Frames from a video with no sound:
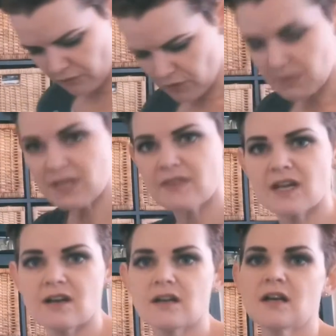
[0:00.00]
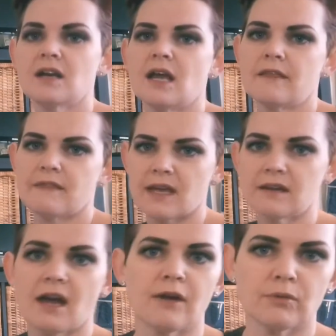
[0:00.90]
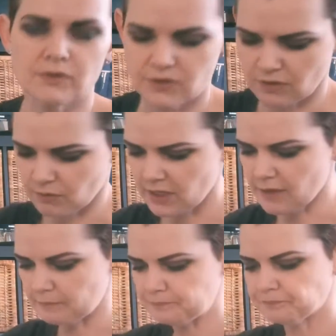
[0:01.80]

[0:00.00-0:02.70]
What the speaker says: form in there, and then I will sew it up.